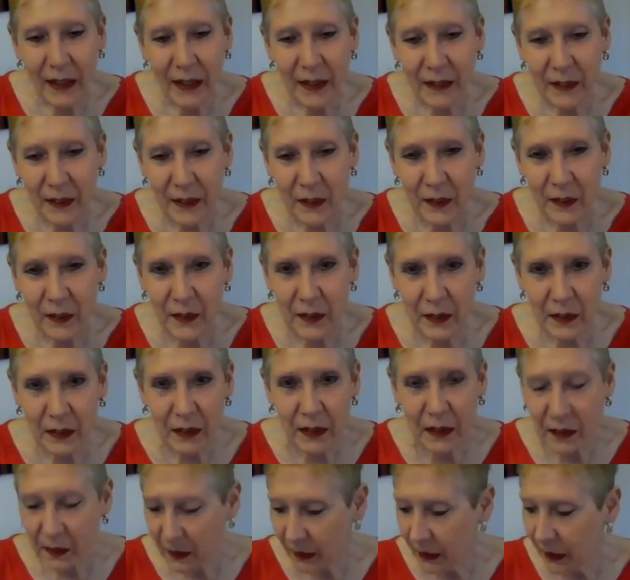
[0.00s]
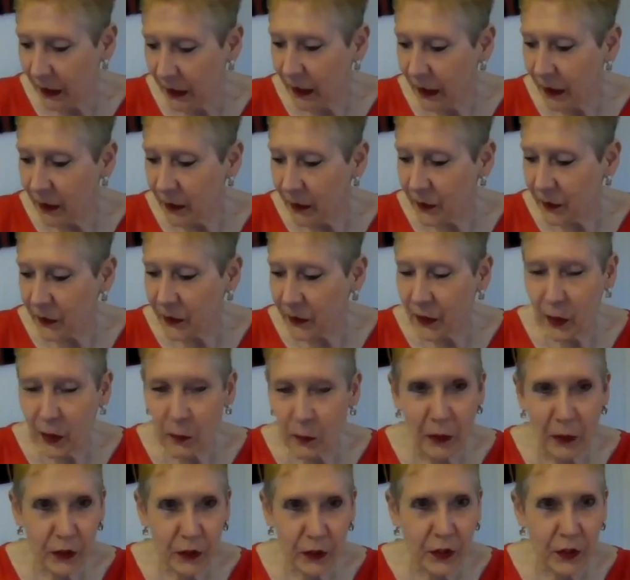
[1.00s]
there's so
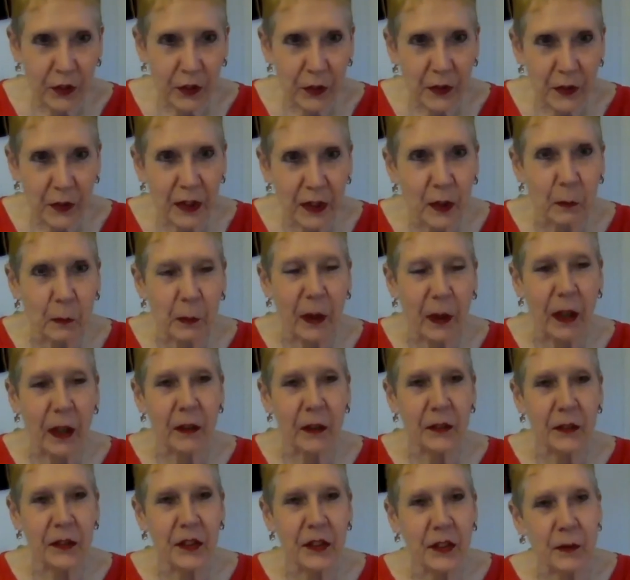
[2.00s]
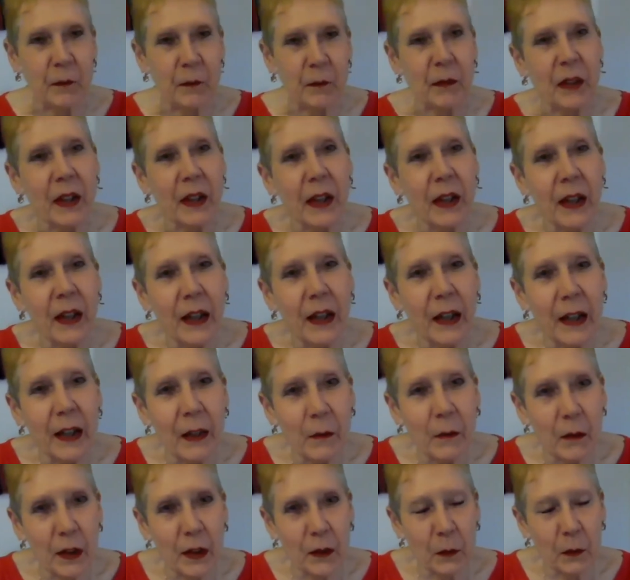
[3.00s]
much to think about
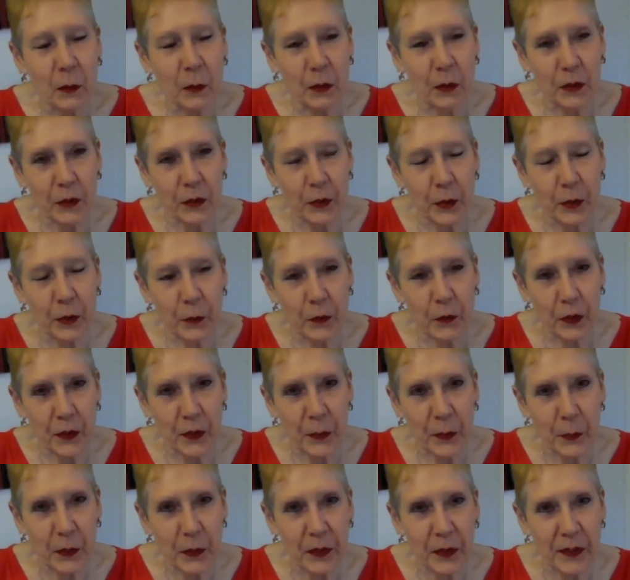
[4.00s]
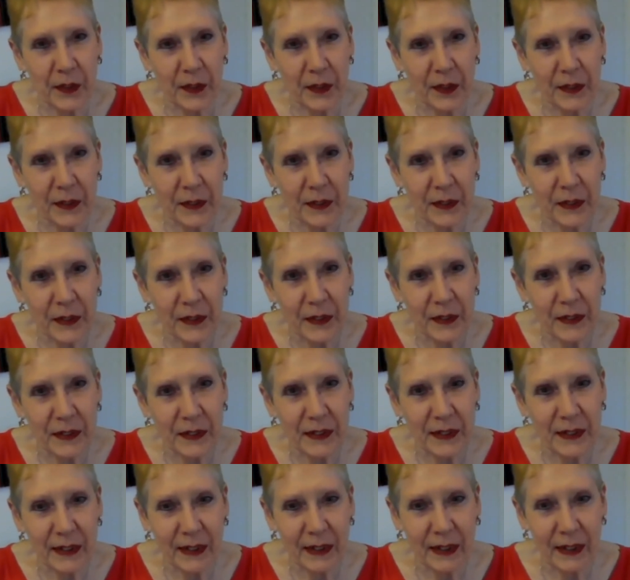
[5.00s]
with what you've just presented,
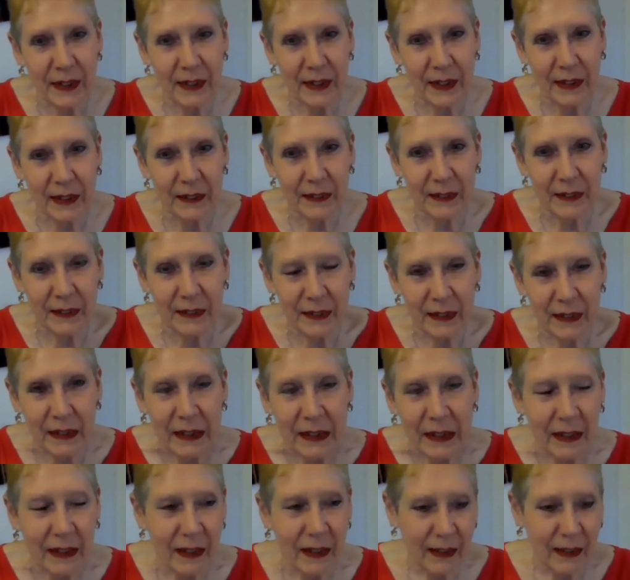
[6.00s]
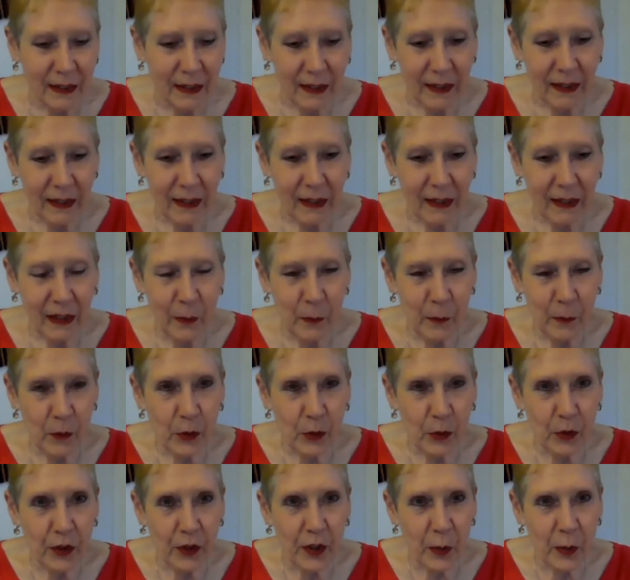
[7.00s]
and I'm
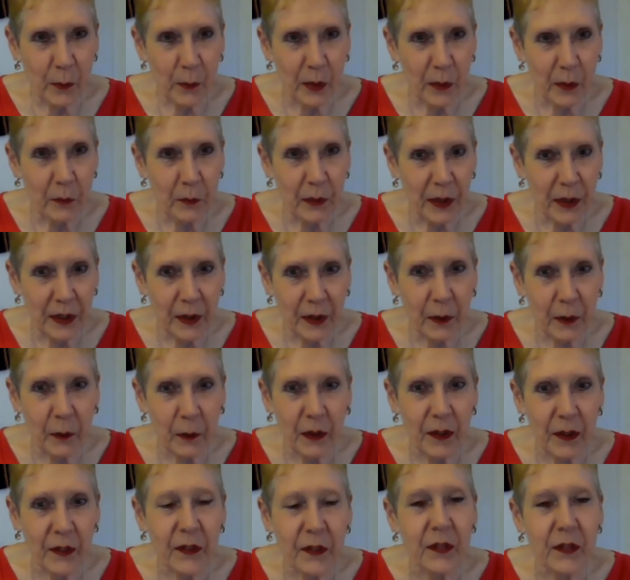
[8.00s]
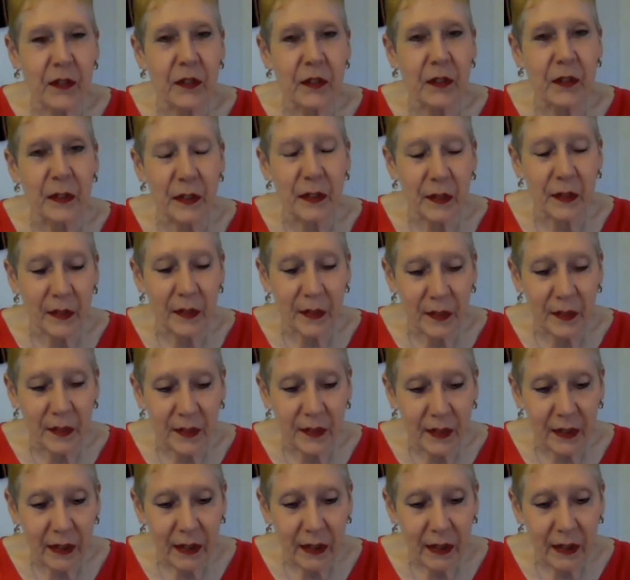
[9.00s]
sure there'll be many questions.